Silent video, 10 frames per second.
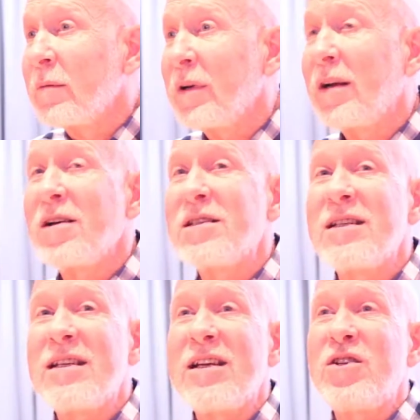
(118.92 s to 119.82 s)
because
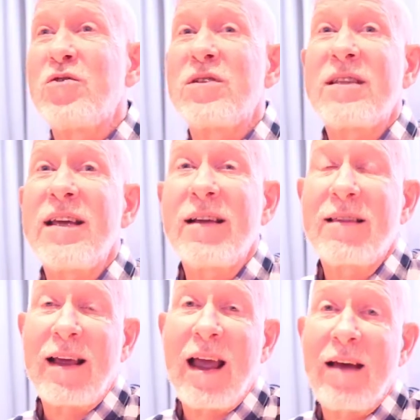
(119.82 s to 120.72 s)
the teachers think
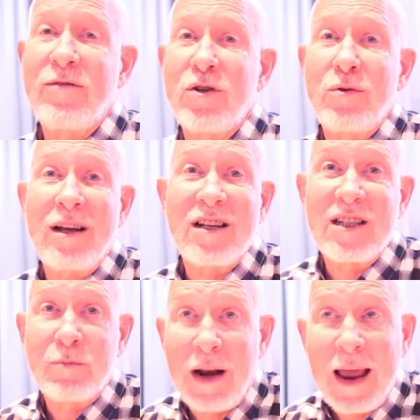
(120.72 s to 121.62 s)
they have to
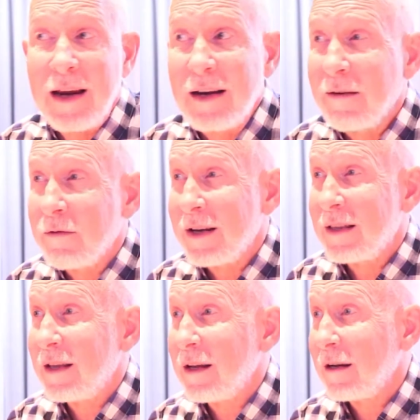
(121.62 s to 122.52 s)
explain
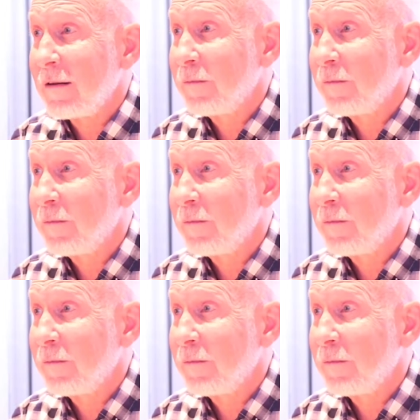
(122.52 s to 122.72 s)
everything.